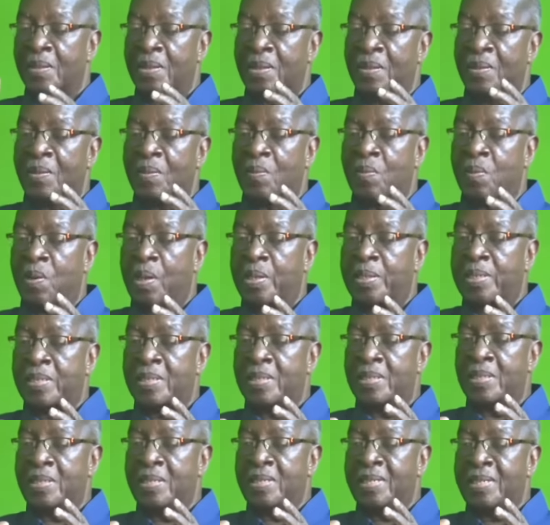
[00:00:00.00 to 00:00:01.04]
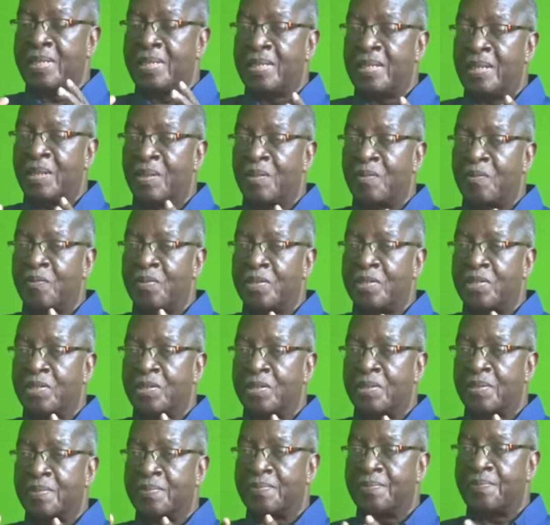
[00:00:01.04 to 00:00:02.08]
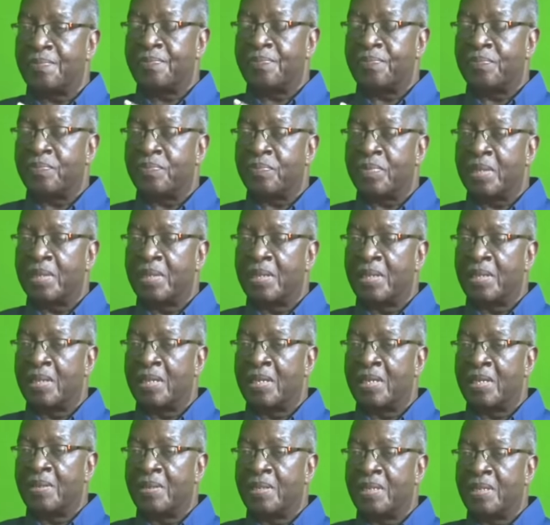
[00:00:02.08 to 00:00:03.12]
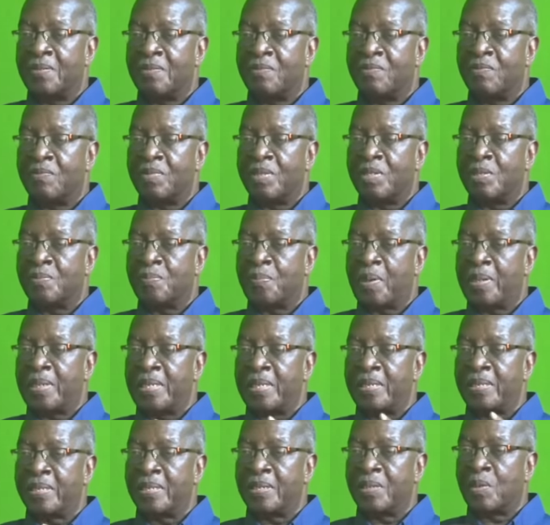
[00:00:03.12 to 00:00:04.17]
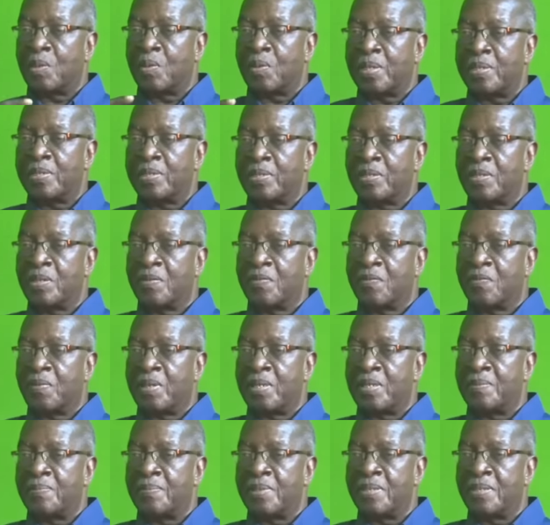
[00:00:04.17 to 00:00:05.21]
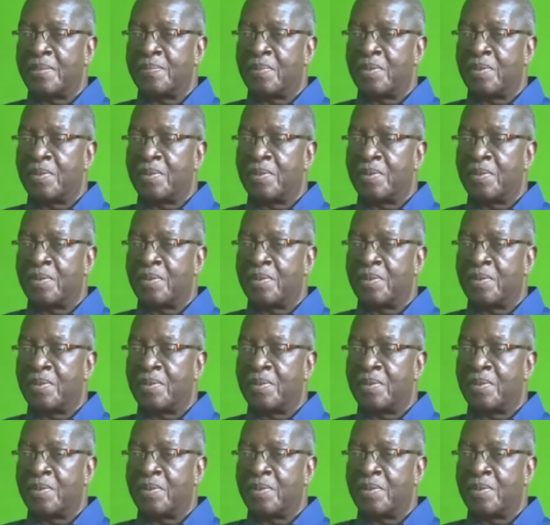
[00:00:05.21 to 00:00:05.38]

One leading official, in responding to the question of whether Mr.